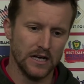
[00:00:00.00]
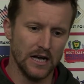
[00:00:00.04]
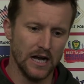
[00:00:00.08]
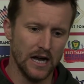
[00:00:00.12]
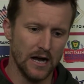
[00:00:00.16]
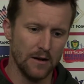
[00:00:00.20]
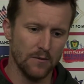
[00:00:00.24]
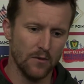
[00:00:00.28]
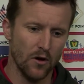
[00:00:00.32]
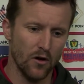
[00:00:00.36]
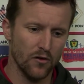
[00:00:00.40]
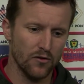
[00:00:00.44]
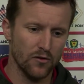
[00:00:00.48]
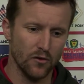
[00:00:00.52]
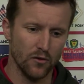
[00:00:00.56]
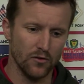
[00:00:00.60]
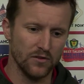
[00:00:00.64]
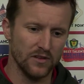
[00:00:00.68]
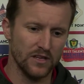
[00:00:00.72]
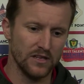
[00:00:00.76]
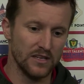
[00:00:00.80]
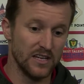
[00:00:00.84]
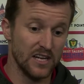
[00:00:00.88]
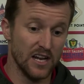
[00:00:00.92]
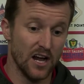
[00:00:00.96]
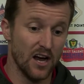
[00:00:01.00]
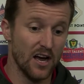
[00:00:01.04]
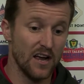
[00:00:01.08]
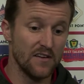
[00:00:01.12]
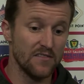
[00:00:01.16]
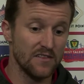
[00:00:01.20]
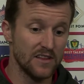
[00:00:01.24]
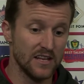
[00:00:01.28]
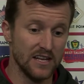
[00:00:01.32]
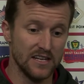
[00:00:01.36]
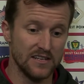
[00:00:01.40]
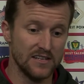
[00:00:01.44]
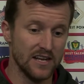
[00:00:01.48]
I thought, you know,
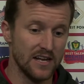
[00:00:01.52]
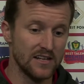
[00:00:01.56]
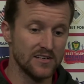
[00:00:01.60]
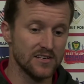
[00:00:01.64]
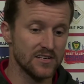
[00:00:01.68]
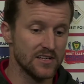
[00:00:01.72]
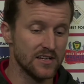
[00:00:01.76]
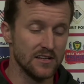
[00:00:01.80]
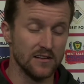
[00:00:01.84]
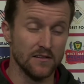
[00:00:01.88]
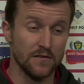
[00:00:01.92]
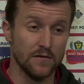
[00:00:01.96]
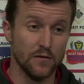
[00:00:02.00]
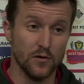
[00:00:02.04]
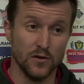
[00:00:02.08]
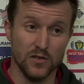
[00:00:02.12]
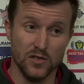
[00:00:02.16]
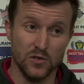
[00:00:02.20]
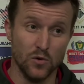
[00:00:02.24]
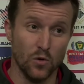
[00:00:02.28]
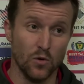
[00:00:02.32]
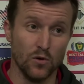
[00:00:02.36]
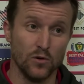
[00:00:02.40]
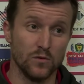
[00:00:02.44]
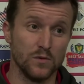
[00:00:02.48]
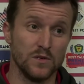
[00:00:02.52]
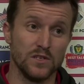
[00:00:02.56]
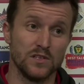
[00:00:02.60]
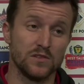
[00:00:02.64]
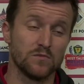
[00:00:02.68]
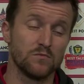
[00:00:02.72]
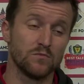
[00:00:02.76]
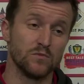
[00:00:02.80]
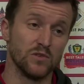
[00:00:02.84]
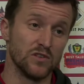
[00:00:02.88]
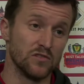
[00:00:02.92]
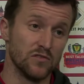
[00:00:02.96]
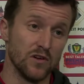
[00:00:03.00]
even the intensity in the first quarter
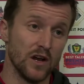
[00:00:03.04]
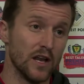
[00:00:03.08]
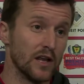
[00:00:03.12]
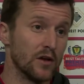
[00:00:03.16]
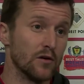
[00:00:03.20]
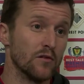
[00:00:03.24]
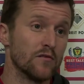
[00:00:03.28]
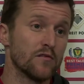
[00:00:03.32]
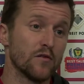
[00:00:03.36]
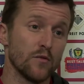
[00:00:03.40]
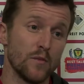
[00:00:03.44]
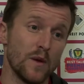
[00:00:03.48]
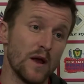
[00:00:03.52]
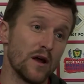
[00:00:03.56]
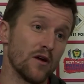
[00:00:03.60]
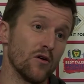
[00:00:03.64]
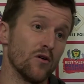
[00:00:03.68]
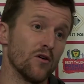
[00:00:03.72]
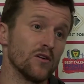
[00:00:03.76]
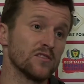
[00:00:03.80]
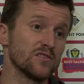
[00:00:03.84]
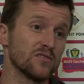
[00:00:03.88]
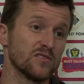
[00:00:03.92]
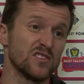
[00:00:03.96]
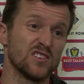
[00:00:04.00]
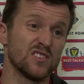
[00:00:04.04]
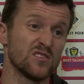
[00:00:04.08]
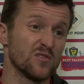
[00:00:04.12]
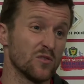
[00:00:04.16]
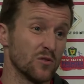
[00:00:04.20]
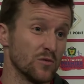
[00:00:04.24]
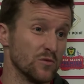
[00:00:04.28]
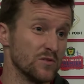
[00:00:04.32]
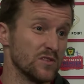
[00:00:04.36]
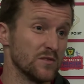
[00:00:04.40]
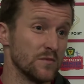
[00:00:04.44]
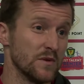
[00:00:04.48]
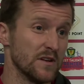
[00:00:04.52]
was really good from our guys. I just
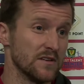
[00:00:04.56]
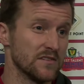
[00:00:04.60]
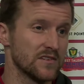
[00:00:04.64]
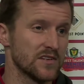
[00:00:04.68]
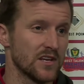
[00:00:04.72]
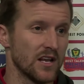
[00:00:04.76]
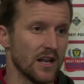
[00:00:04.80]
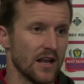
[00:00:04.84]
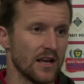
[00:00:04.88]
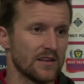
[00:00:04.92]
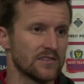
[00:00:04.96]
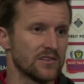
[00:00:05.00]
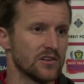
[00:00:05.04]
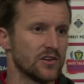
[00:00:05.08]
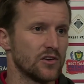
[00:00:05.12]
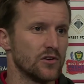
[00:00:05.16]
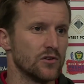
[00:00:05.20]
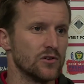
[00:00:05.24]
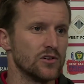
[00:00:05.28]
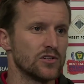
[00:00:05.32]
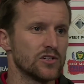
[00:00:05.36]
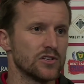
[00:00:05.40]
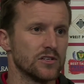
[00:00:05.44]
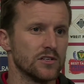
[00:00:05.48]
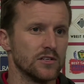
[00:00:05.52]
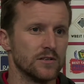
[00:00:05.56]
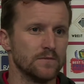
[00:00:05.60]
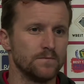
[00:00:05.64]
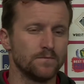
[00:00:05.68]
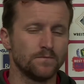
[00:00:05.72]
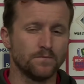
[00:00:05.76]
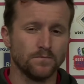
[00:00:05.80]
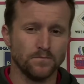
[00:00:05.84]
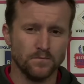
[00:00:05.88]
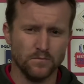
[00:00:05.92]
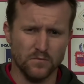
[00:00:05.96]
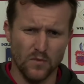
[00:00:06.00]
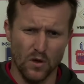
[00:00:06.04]
thought it was a bit of skill execution
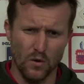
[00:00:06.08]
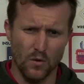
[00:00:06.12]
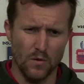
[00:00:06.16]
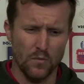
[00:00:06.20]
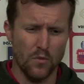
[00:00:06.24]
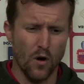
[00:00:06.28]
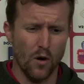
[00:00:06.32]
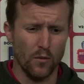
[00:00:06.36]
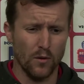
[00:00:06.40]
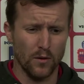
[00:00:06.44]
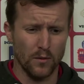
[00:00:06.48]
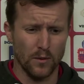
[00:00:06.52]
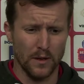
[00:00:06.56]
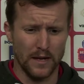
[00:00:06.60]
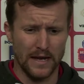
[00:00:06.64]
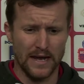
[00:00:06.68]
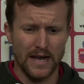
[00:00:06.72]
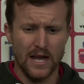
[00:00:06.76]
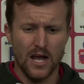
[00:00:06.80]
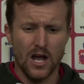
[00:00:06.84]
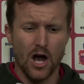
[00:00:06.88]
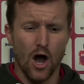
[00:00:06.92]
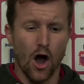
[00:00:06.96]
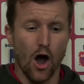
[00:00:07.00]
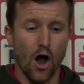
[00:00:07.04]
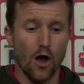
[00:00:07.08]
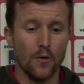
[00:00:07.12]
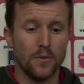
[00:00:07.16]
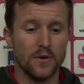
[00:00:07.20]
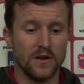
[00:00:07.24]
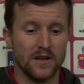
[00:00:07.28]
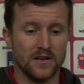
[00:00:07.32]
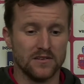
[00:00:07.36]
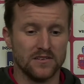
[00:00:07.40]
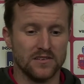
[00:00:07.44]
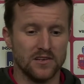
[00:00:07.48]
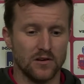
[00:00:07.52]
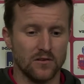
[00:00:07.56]
and we probably
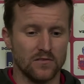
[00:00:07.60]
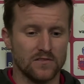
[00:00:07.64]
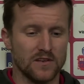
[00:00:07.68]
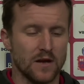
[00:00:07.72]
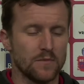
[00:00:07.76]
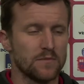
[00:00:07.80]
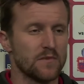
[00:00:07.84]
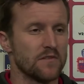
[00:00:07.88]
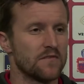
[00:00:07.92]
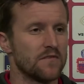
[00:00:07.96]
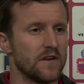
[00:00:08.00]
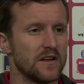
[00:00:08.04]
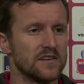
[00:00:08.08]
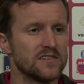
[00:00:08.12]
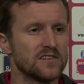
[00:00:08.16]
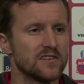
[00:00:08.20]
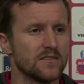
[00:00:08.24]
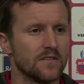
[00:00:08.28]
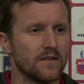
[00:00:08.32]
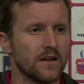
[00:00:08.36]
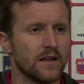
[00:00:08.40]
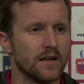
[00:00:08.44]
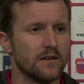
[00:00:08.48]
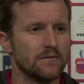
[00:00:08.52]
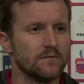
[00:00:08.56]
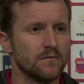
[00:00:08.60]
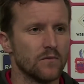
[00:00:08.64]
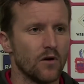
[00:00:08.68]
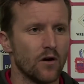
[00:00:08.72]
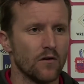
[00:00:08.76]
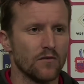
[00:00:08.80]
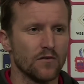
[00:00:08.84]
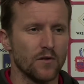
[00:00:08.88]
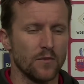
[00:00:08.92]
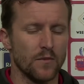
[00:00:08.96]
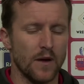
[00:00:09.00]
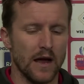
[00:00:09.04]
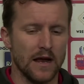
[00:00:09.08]
opened ourselves up offensively
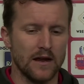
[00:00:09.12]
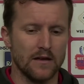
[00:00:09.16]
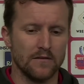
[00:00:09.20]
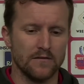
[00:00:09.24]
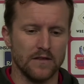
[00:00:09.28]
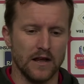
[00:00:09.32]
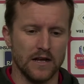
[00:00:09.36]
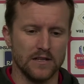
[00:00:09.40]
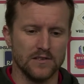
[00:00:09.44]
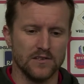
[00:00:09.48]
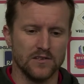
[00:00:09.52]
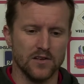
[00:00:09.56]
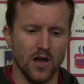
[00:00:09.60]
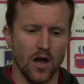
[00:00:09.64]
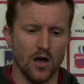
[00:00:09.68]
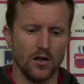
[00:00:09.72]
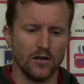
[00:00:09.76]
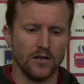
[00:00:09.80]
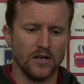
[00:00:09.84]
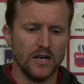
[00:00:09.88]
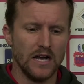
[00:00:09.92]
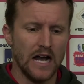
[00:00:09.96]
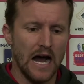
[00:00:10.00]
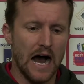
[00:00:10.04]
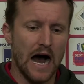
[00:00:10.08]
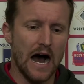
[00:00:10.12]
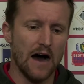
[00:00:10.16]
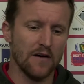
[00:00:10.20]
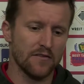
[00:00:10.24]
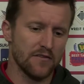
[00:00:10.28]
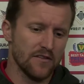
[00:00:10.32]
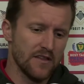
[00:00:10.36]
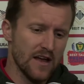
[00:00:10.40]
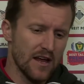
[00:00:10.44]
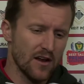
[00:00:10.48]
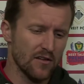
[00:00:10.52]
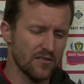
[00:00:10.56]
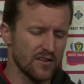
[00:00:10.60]
off the back of that. So
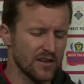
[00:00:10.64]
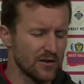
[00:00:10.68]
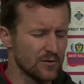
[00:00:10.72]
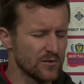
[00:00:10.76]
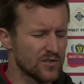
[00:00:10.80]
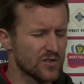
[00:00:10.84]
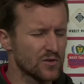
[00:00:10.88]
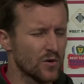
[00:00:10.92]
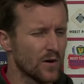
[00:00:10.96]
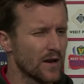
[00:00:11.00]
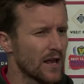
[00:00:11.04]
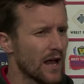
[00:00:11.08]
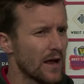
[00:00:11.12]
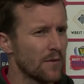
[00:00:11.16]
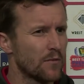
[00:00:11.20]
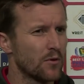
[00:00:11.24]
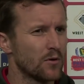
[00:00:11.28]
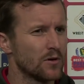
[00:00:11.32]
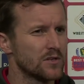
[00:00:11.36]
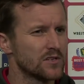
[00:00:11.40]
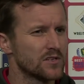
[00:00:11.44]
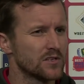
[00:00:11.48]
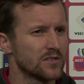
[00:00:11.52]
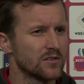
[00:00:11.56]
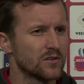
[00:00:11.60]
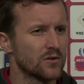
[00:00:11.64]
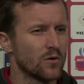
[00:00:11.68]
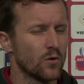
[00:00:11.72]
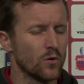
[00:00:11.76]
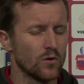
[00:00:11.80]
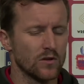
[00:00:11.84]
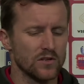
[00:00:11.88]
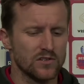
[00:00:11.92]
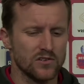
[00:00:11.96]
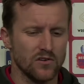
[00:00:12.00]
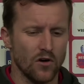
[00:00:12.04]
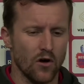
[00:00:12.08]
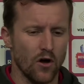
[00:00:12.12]
after that, I think it was 28 points at
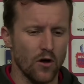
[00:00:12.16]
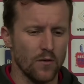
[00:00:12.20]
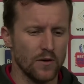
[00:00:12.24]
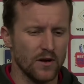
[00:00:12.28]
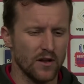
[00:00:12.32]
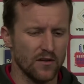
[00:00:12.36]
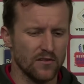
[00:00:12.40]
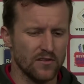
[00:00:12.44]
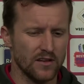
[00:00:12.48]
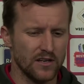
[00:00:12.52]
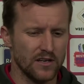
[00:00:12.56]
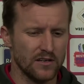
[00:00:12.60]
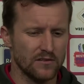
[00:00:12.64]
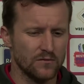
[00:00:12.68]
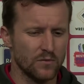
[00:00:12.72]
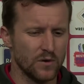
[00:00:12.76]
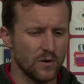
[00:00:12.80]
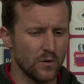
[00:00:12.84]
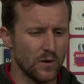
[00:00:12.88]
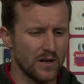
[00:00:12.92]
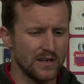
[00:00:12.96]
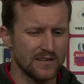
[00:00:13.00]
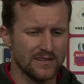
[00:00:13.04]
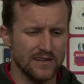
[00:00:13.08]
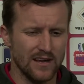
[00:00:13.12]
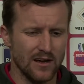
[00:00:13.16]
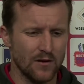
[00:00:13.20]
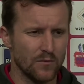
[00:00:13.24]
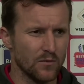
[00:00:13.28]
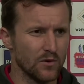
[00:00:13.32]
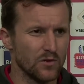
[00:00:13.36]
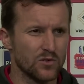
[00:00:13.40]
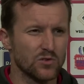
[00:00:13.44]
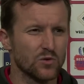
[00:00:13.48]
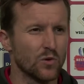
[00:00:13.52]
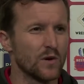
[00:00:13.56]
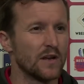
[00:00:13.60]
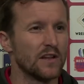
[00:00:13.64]
quarter time and I think we went
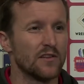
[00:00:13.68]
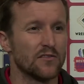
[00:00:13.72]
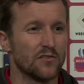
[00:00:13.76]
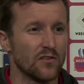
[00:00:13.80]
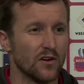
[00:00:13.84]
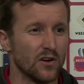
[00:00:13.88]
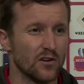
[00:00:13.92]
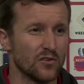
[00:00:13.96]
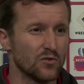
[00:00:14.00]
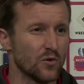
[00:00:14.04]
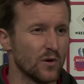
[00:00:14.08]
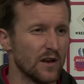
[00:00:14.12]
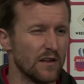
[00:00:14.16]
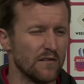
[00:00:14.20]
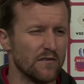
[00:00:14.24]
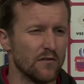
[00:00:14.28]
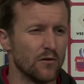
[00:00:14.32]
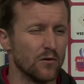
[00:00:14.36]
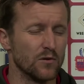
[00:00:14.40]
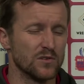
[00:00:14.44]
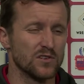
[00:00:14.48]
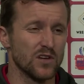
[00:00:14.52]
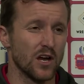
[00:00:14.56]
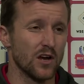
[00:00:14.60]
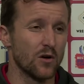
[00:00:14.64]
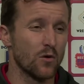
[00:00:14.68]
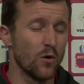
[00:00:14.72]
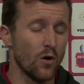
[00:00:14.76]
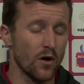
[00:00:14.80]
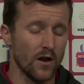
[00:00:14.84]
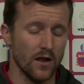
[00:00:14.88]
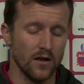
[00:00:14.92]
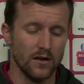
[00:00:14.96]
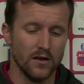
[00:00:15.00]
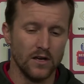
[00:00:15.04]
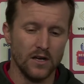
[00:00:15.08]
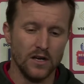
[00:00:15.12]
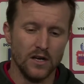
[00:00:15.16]
down by 23 or 24. So
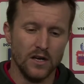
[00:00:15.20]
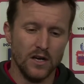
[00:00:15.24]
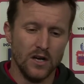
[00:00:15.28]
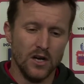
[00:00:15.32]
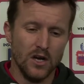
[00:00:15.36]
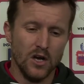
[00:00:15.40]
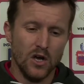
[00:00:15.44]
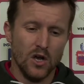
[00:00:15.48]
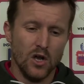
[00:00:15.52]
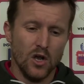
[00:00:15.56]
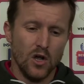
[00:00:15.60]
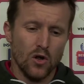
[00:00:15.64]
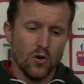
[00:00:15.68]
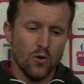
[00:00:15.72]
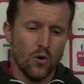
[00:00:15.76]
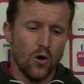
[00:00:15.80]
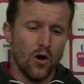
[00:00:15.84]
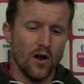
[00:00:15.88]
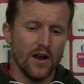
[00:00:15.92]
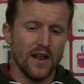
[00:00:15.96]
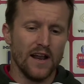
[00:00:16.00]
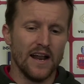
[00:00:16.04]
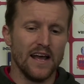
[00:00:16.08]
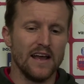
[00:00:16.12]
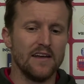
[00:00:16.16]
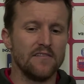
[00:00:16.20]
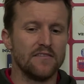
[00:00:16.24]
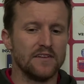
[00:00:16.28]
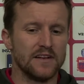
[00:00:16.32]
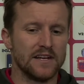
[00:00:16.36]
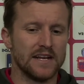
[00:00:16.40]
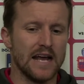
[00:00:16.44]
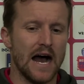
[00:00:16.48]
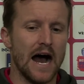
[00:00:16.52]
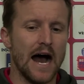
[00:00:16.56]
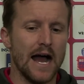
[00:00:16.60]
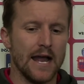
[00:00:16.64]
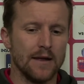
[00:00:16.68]
quite an
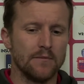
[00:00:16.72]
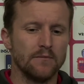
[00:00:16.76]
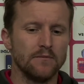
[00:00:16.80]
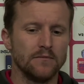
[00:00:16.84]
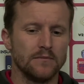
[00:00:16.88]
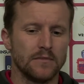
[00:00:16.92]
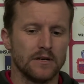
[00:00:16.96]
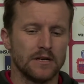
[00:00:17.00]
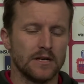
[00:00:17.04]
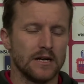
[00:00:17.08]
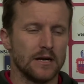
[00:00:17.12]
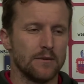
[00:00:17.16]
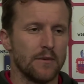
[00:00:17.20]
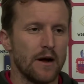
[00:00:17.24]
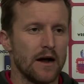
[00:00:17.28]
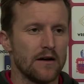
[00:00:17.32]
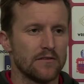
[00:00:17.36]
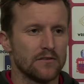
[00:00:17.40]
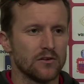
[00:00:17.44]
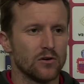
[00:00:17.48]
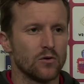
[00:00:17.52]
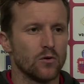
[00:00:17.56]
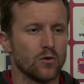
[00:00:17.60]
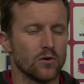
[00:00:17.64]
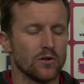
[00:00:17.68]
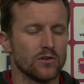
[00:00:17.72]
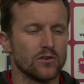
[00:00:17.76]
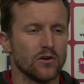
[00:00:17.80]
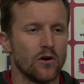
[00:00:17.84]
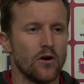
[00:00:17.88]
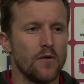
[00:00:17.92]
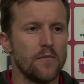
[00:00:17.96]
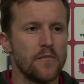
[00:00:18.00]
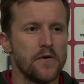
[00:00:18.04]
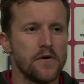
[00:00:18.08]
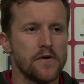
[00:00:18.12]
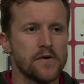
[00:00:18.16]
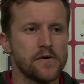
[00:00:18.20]
even game after quarter
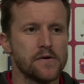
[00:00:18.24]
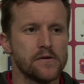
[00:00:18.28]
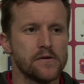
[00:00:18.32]
time.